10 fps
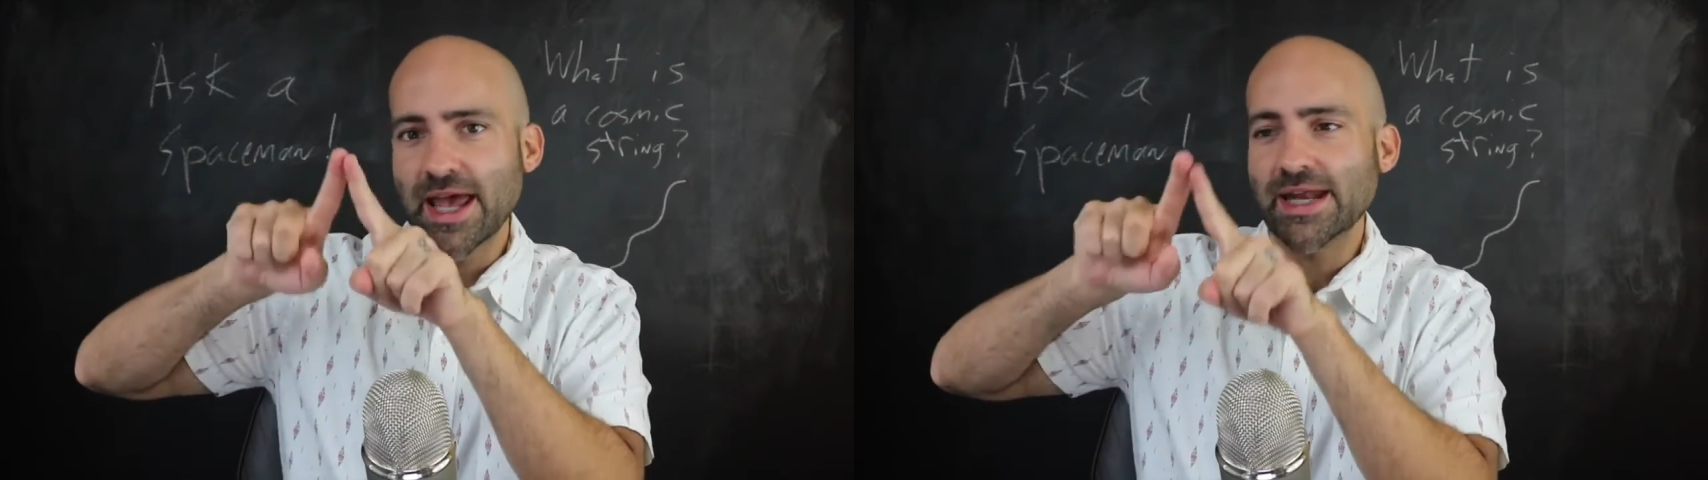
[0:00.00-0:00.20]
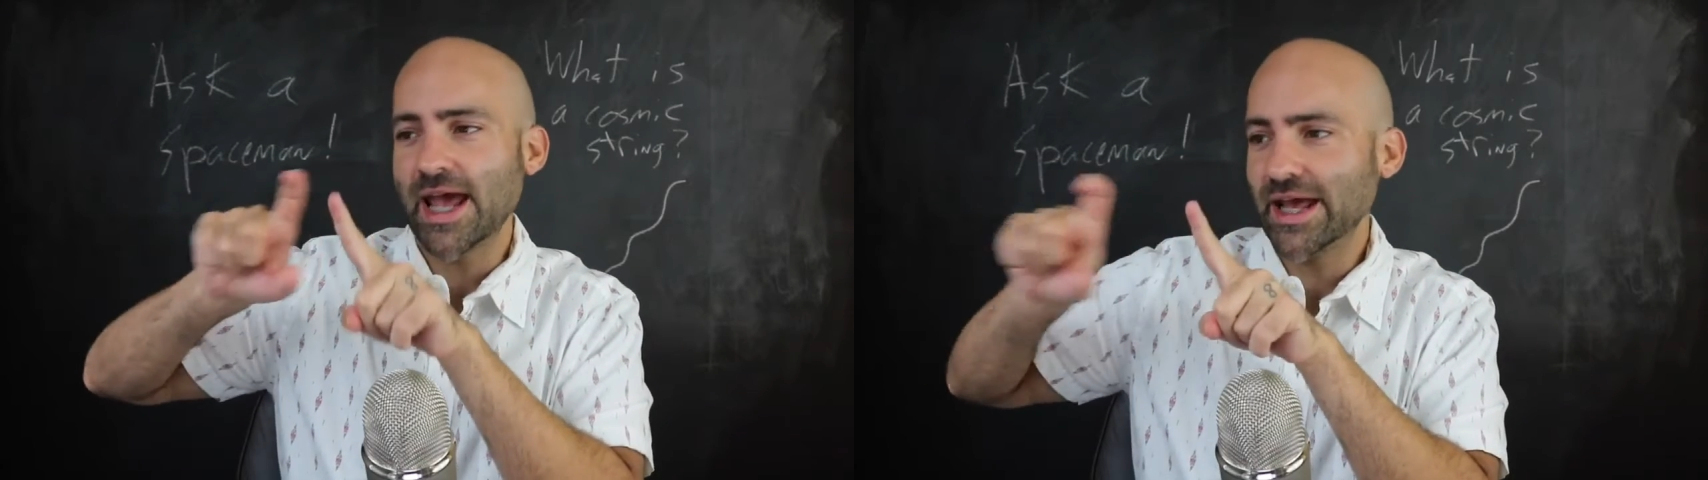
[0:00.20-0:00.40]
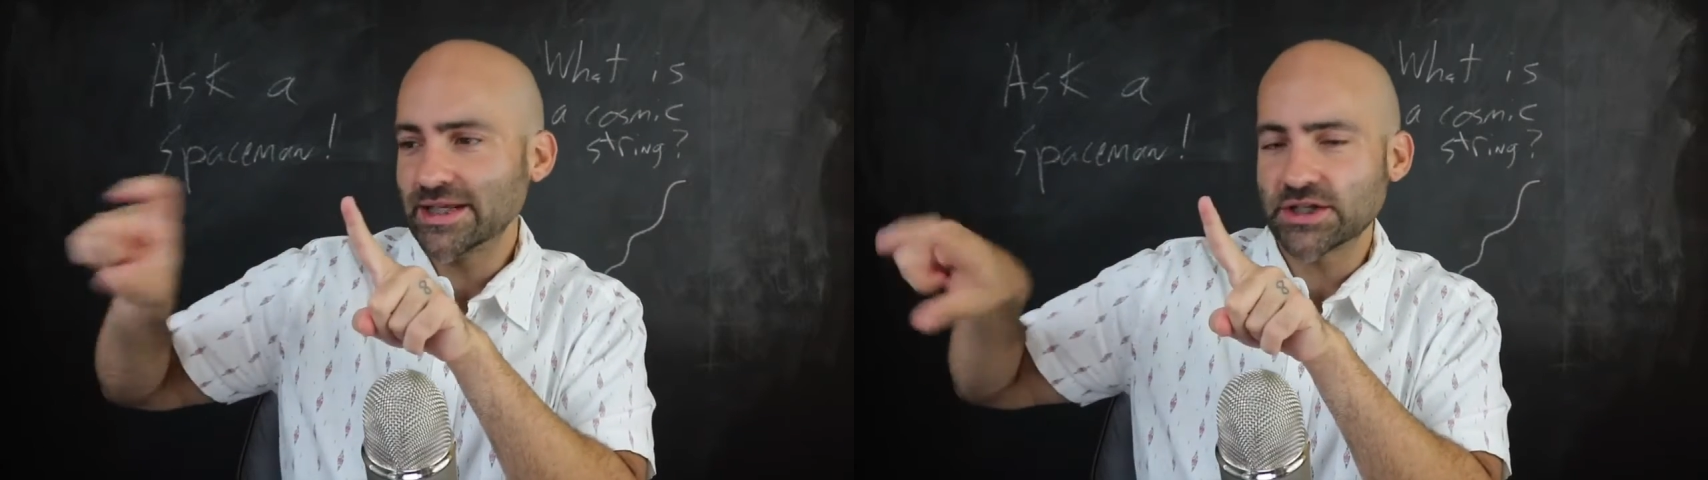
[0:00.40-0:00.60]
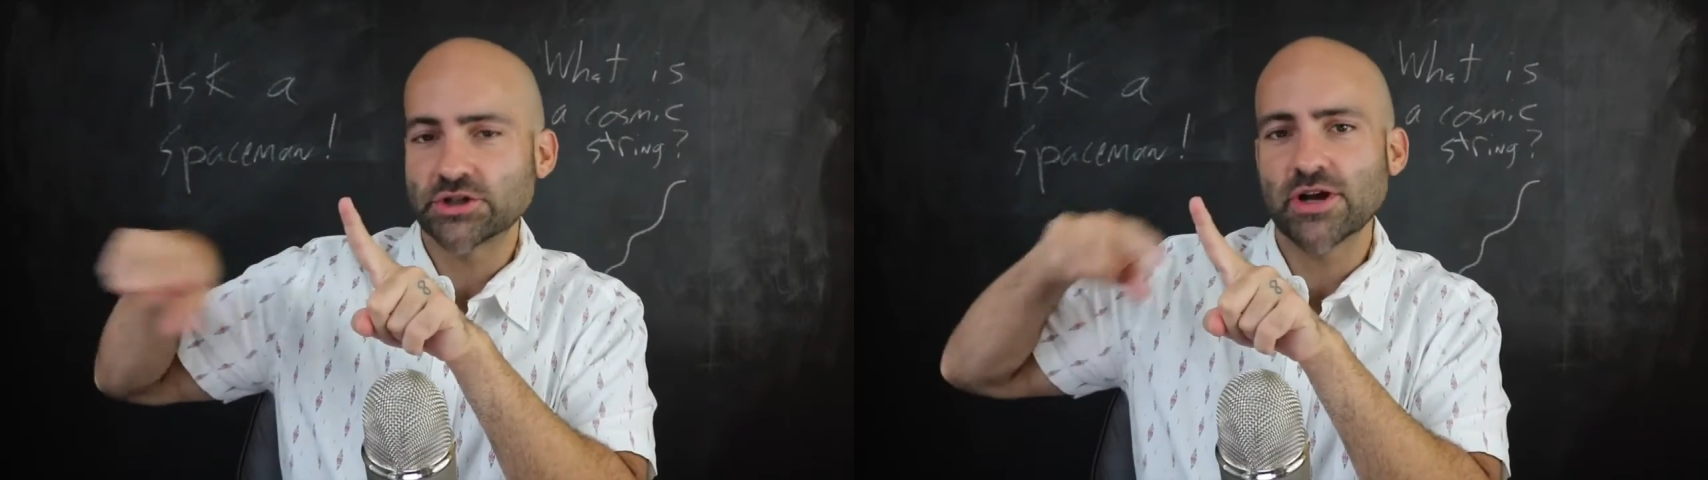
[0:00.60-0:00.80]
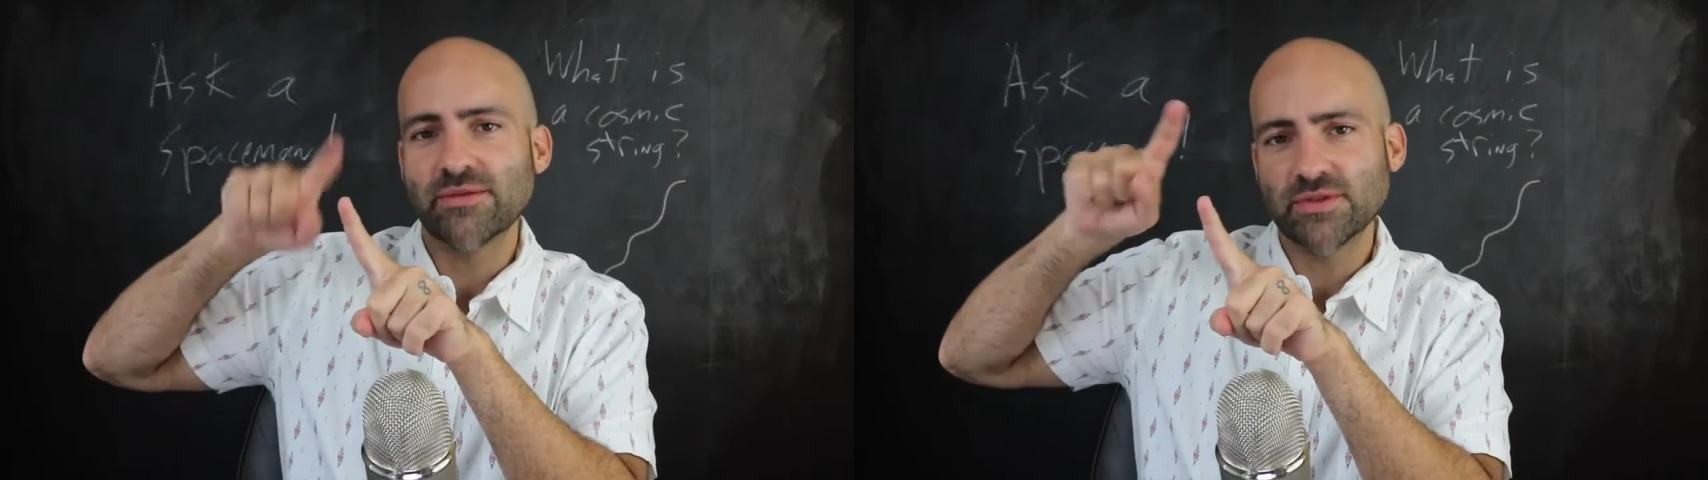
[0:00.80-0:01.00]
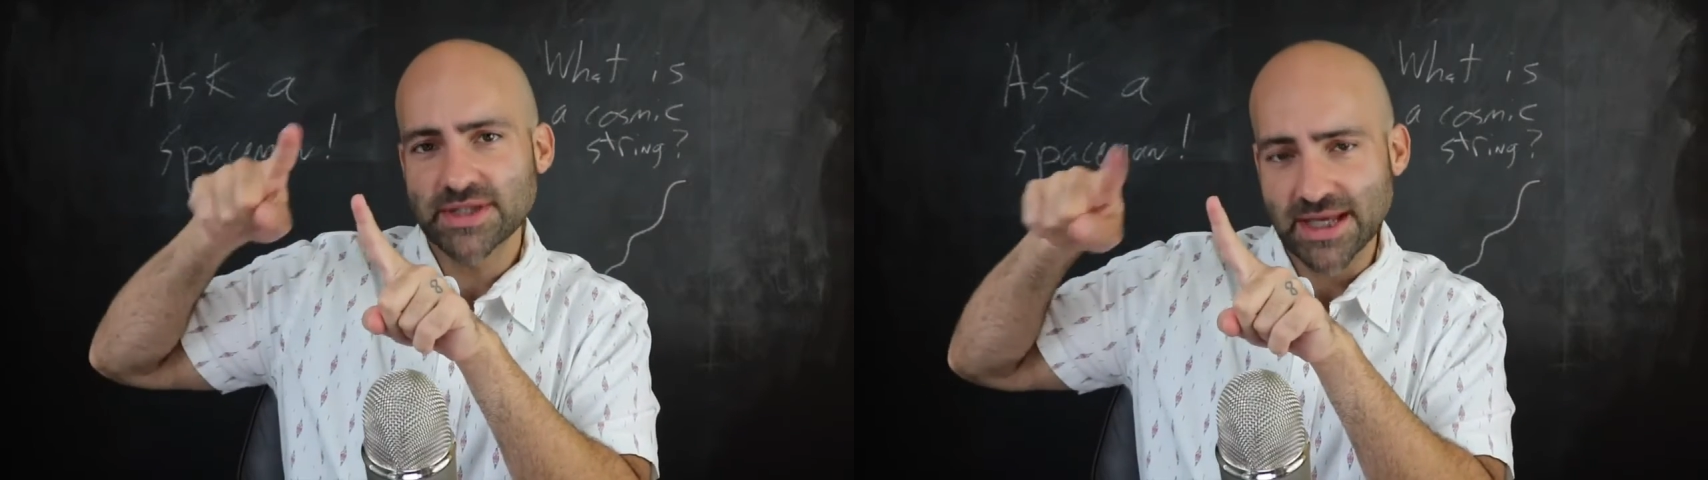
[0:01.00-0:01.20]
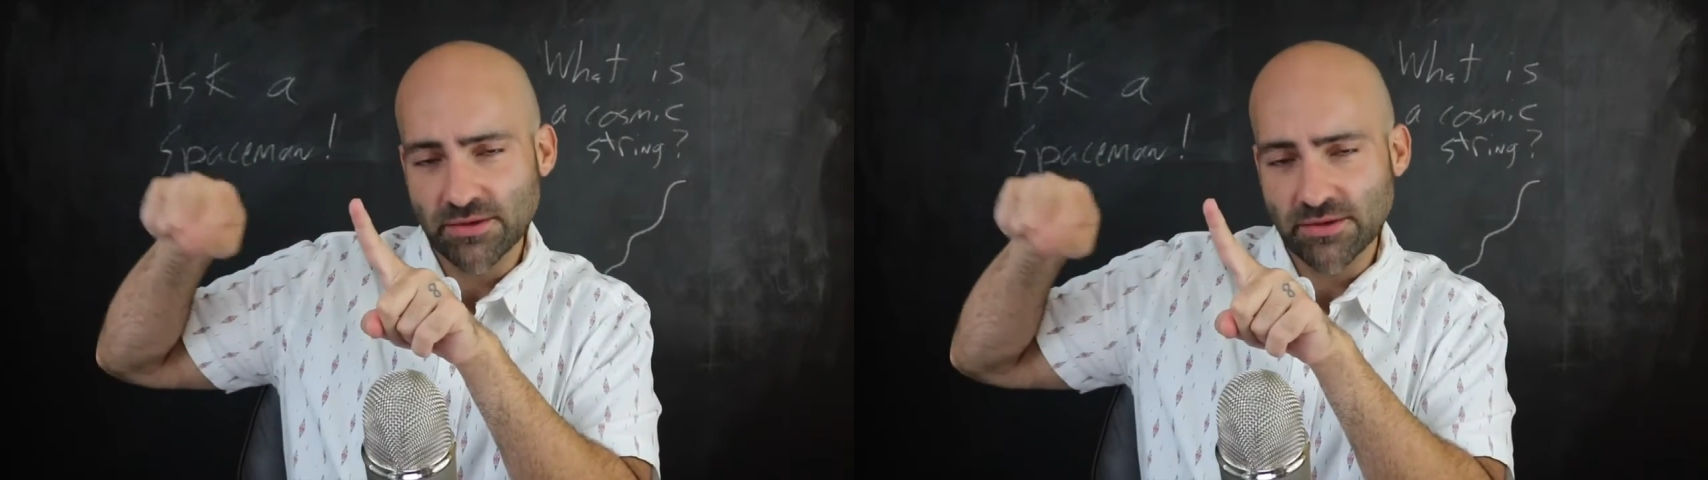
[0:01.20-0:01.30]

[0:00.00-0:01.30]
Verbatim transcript: And as it travels,